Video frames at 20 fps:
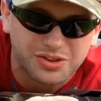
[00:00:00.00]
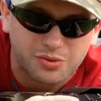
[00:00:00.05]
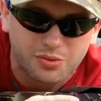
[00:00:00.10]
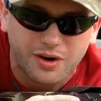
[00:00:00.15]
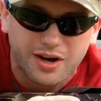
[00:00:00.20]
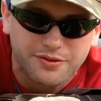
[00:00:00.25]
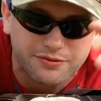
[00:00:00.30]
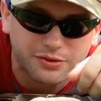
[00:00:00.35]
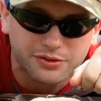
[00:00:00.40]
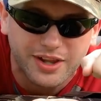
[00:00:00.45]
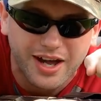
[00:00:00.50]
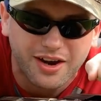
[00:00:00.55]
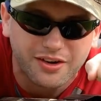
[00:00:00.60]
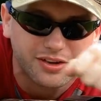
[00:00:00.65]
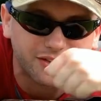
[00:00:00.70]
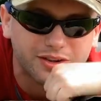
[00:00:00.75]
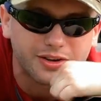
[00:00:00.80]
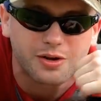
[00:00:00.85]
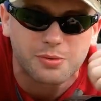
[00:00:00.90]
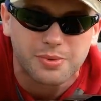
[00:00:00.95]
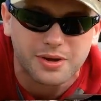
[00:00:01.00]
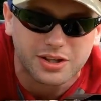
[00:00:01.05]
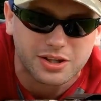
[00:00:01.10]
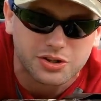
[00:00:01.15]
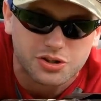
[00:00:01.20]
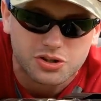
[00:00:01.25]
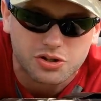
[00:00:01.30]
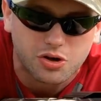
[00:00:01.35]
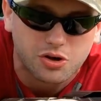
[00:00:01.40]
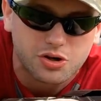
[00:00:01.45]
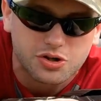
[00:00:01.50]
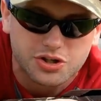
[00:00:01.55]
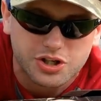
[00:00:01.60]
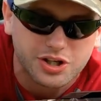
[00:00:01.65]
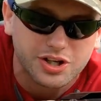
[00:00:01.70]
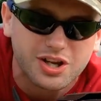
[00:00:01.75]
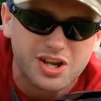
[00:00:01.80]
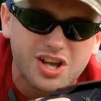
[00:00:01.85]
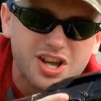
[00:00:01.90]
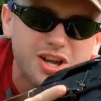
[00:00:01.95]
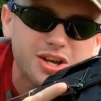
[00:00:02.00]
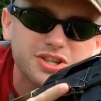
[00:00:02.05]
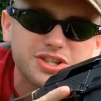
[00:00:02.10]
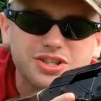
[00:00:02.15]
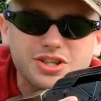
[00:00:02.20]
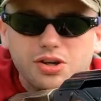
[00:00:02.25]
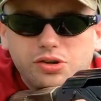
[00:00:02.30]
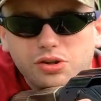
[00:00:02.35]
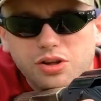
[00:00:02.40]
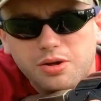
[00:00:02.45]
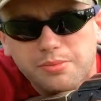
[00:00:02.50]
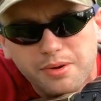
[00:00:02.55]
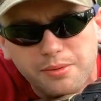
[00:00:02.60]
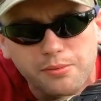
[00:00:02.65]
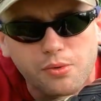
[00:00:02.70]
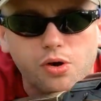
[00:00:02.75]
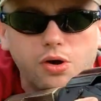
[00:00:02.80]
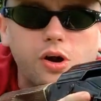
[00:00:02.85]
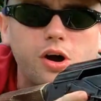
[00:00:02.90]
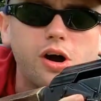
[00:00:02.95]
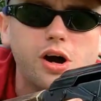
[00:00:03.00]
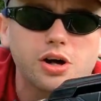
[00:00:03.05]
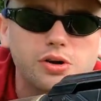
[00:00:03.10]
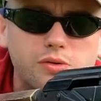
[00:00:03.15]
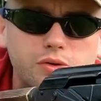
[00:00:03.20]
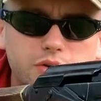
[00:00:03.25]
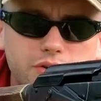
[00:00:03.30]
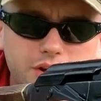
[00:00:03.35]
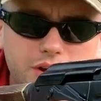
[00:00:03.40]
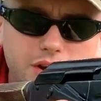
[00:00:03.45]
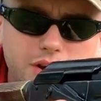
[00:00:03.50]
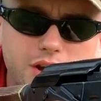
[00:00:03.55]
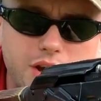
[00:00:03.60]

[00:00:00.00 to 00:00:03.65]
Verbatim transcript: the rifle down a little bit and charge it still a little bit more awkward